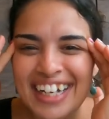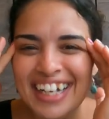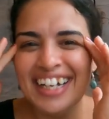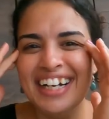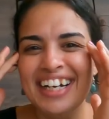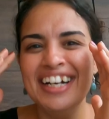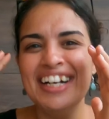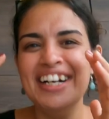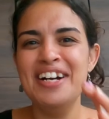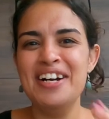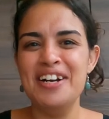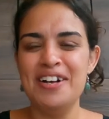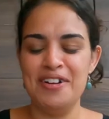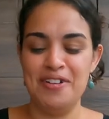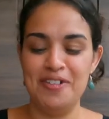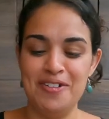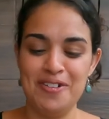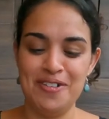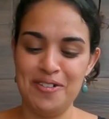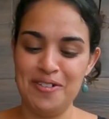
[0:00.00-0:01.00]
think
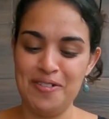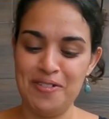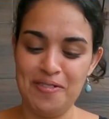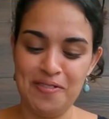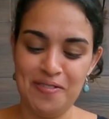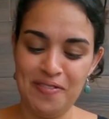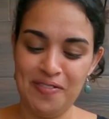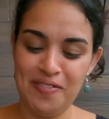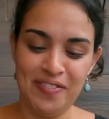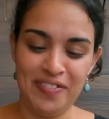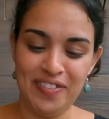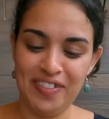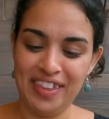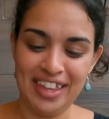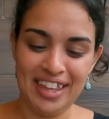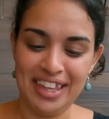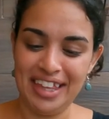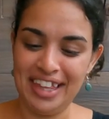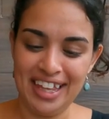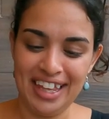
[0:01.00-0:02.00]
that uh, that would go
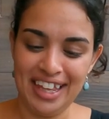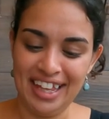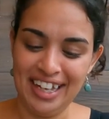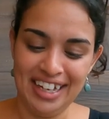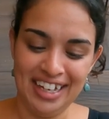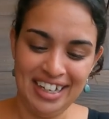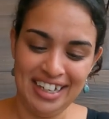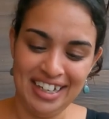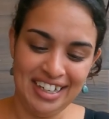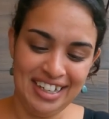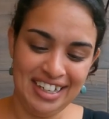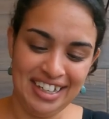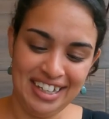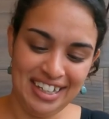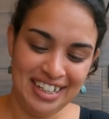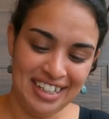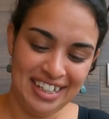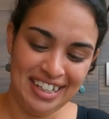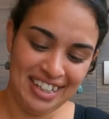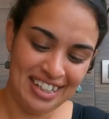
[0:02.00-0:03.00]
too well
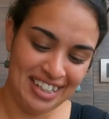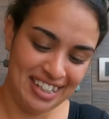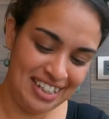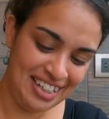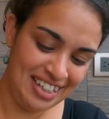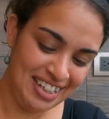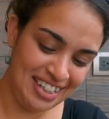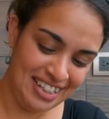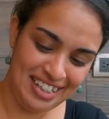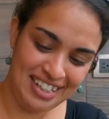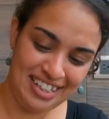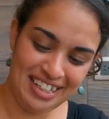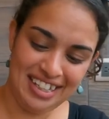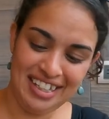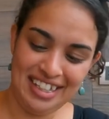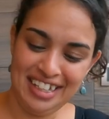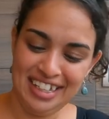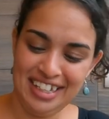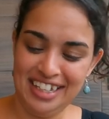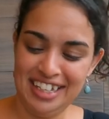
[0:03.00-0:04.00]
mixed in with an
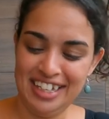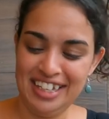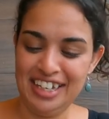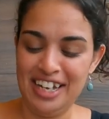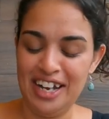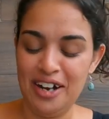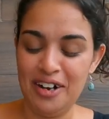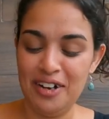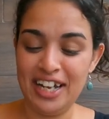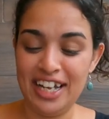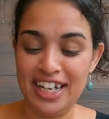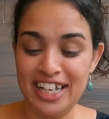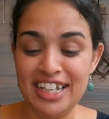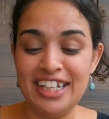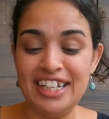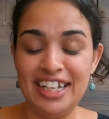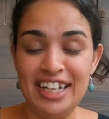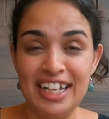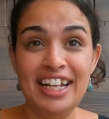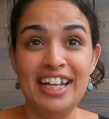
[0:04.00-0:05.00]
espresso shot. No, it, it
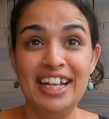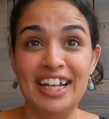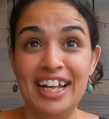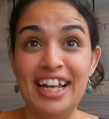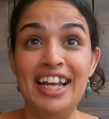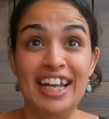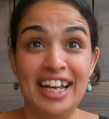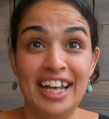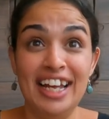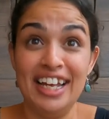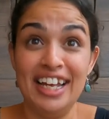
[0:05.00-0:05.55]
tastes really good. Yeah,